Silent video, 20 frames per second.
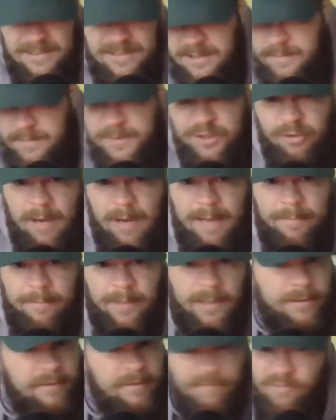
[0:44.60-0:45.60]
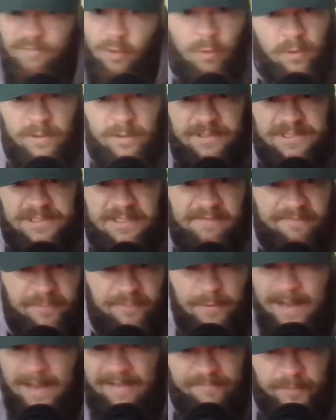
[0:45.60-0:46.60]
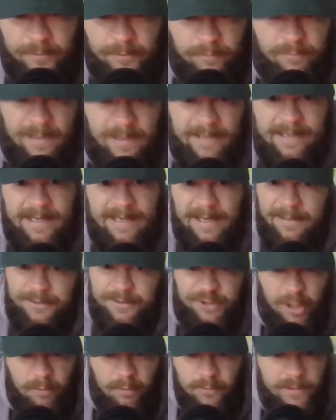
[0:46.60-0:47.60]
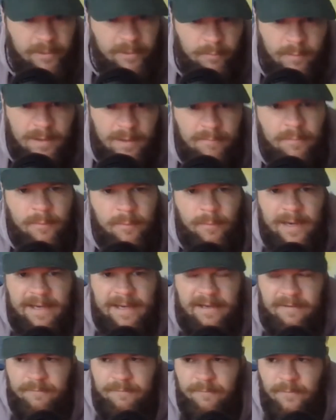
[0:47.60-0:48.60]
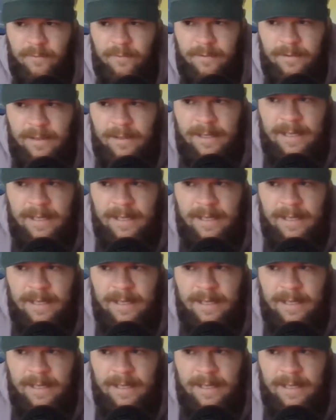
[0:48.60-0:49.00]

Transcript: subscribe button, of course, if you haven't already. I don't know what we're waiting for.